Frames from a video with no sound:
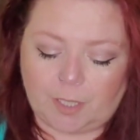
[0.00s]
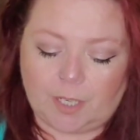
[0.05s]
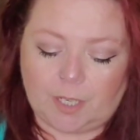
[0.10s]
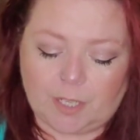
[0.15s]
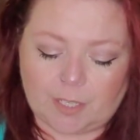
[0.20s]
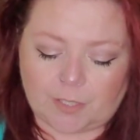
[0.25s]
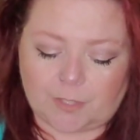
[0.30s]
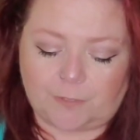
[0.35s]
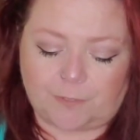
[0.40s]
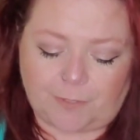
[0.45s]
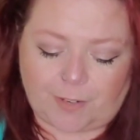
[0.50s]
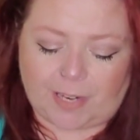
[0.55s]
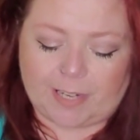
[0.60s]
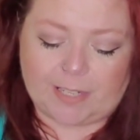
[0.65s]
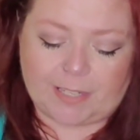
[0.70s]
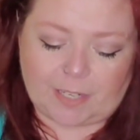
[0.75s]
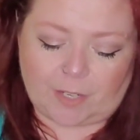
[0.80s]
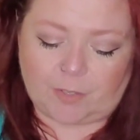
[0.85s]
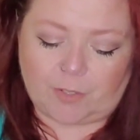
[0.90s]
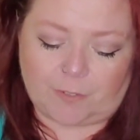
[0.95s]
to
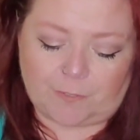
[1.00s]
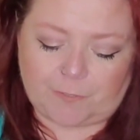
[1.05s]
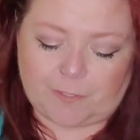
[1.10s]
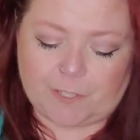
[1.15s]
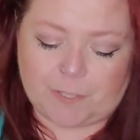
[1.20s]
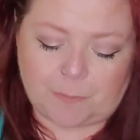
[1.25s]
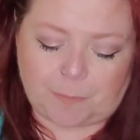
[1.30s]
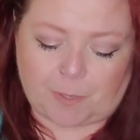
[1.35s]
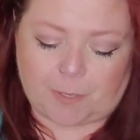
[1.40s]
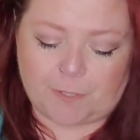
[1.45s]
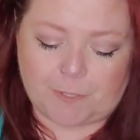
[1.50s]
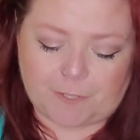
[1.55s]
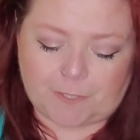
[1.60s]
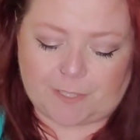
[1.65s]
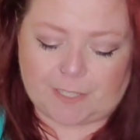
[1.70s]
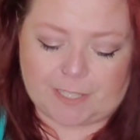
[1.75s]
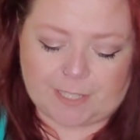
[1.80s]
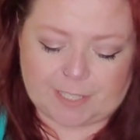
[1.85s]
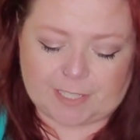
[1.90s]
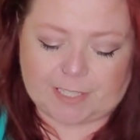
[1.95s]
find out if this
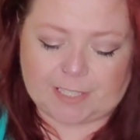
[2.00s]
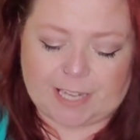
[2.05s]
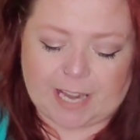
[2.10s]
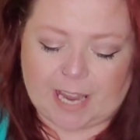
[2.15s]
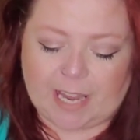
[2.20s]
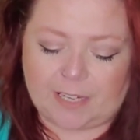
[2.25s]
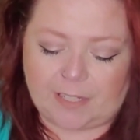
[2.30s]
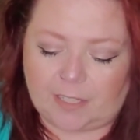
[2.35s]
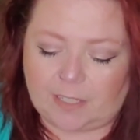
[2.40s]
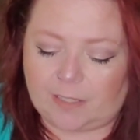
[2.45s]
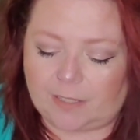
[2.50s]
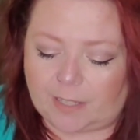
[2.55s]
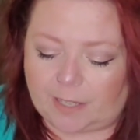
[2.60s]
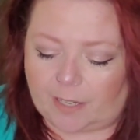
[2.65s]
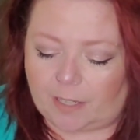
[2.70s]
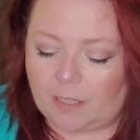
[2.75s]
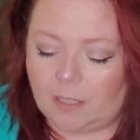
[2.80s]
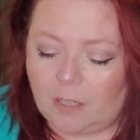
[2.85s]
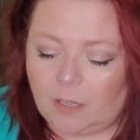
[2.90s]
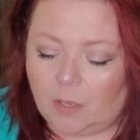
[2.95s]
person is standing
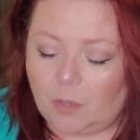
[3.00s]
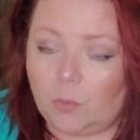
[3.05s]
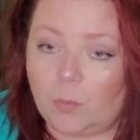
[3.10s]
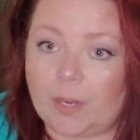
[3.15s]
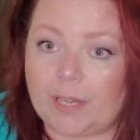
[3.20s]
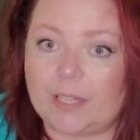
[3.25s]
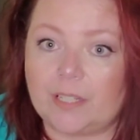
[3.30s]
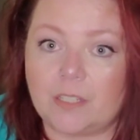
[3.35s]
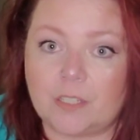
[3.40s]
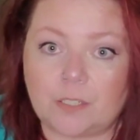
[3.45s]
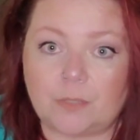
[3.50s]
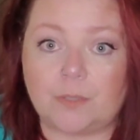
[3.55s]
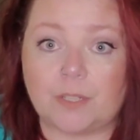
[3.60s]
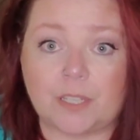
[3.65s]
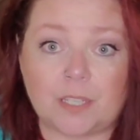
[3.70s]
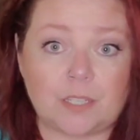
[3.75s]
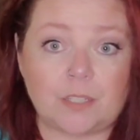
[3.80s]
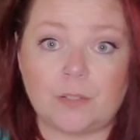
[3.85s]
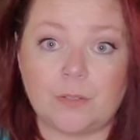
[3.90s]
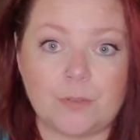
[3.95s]
there waiting to
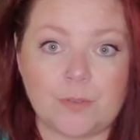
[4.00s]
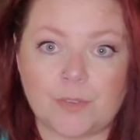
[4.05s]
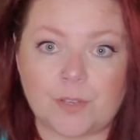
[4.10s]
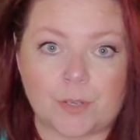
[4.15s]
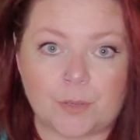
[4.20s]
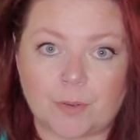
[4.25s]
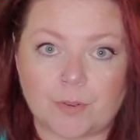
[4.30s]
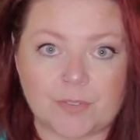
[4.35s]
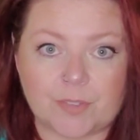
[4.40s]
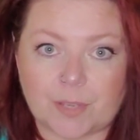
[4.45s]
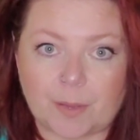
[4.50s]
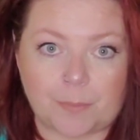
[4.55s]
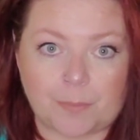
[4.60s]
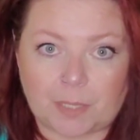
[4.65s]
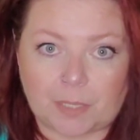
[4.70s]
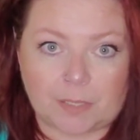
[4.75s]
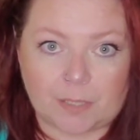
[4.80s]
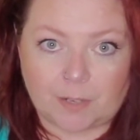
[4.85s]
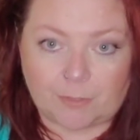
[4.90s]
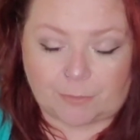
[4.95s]
accuse you of
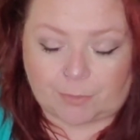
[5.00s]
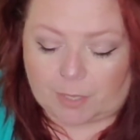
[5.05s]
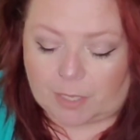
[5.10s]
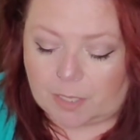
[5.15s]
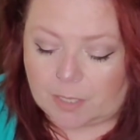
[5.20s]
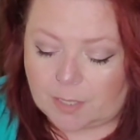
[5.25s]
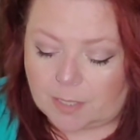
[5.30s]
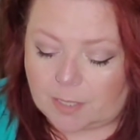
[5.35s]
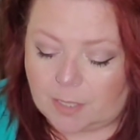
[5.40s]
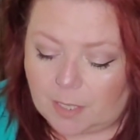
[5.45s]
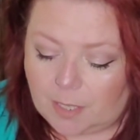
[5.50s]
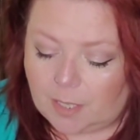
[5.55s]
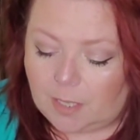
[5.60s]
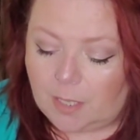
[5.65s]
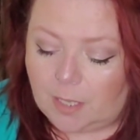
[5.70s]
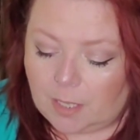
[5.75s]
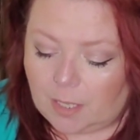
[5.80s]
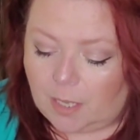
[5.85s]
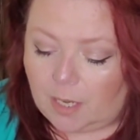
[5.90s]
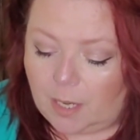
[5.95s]
something different.
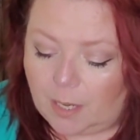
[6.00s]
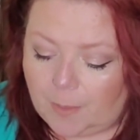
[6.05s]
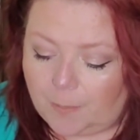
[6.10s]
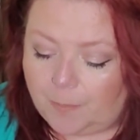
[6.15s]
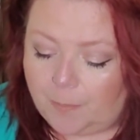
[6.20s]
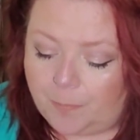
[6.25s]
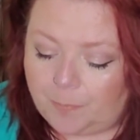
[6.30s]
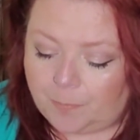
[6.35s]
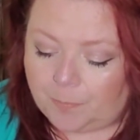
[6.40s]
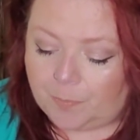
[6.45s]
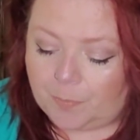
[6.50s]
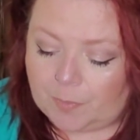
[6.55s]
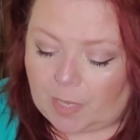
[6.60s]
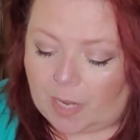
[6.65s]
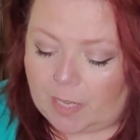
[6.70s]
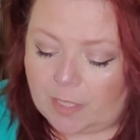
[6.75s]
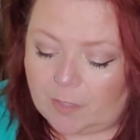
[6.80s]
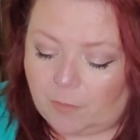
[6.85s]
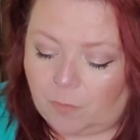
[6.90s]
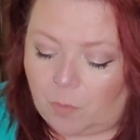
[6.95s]

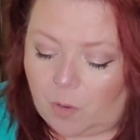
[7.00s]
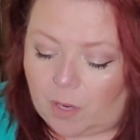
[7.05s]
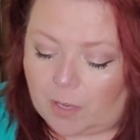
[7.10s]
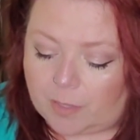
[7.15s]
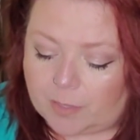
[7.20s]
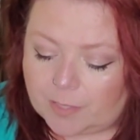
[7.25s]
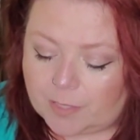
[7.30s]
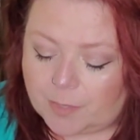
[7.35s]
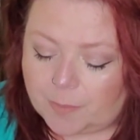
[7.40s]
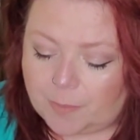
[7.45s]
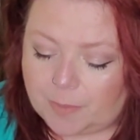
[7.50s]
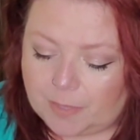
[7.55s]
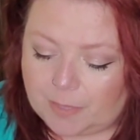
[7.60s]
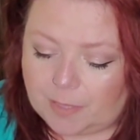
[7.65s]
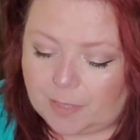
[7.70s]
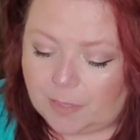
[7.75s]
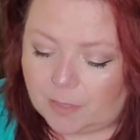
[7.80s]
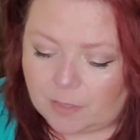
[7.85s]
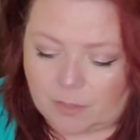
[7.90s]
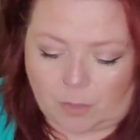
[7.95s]
Nine of Wands,
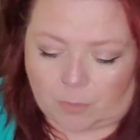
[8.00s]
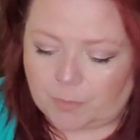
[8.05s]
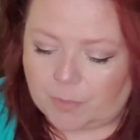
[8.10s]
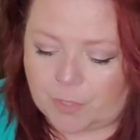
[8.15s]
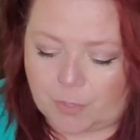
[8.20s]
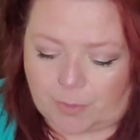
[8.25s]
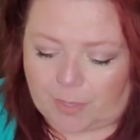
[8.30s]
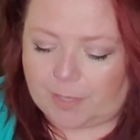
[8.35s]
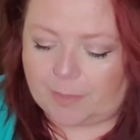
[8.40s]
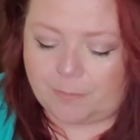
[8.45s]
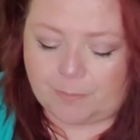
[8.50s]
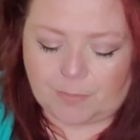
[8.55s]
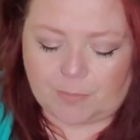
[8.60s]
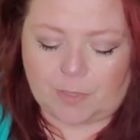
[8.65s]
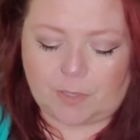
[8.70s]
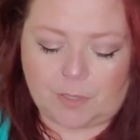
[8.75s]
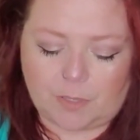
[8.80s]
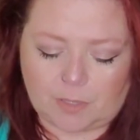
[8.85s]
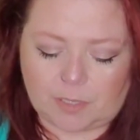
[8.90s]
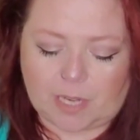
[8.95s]
please. No, sorry,
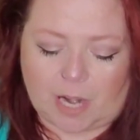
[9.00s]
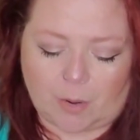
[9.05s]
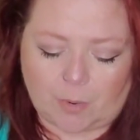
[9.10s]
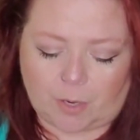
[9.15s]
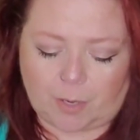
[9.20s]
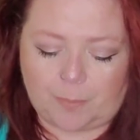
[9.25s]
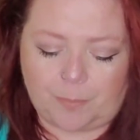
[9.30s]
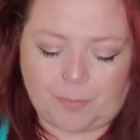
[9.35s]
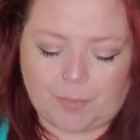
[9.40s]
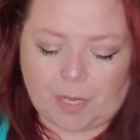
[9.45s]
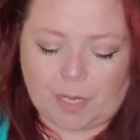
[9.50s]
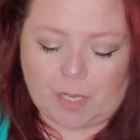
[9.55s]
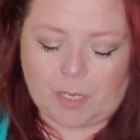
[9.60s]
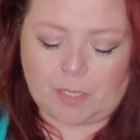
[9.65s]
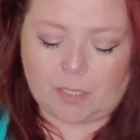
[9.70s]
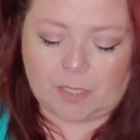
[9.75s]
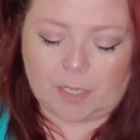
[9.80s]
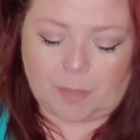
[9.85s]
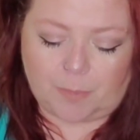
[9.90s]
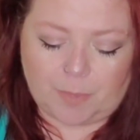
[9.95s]
Tower.
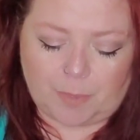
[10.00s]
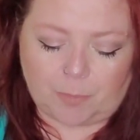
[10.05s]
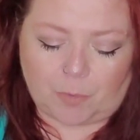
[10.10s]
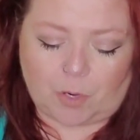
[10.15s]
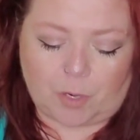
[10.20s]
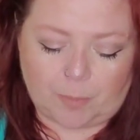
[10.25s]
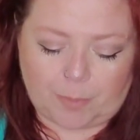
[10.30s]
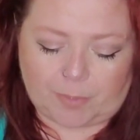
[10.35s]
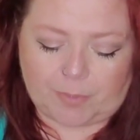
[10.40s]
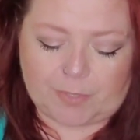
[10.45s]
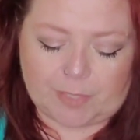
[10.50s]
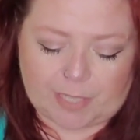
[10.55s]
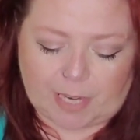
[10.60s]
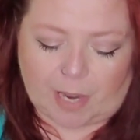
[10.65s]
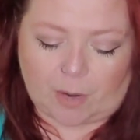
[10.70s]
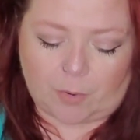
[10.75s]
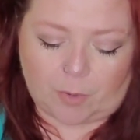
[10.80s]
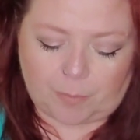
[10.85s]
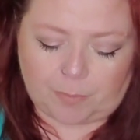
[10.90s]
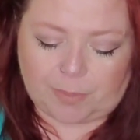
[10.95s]
Tell me more about the
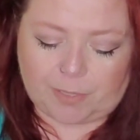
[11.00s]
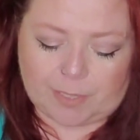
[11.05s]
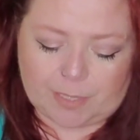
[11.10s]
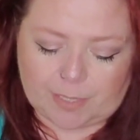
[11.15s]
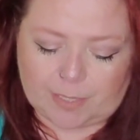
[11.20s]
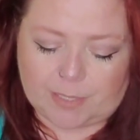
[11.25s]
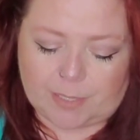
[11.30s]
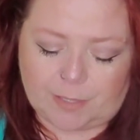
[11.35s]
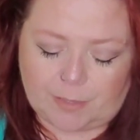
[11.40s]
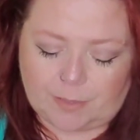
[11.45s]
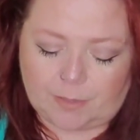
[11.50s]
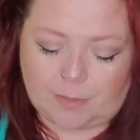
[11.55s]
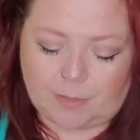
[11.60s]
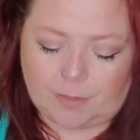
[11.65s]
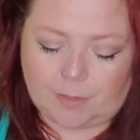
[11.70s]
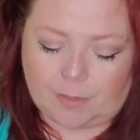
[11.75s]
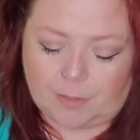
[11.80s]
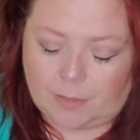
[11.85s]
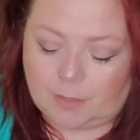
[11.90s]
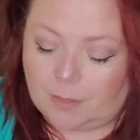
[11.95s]
Tower, please.
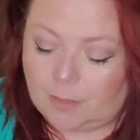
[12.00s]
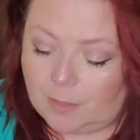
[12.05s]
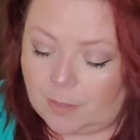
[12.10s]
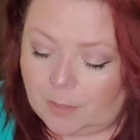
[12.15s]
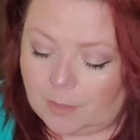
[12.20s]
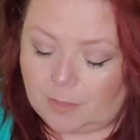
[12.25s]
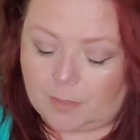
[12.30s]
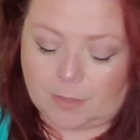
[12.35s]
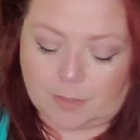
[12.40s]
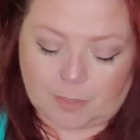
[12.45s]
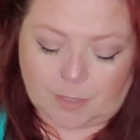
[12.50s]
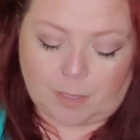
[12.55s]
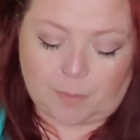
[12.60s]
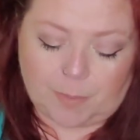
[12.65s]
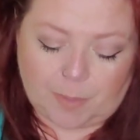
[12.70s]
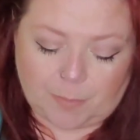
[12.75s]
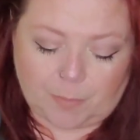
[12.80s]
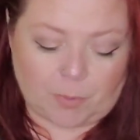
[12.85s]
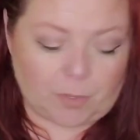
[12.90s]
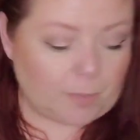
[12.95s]
Tell
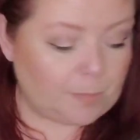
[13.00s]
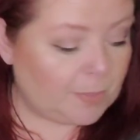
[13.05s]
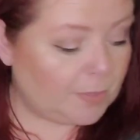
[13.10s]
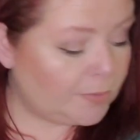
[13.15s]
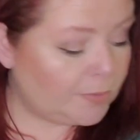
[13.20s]
me more about the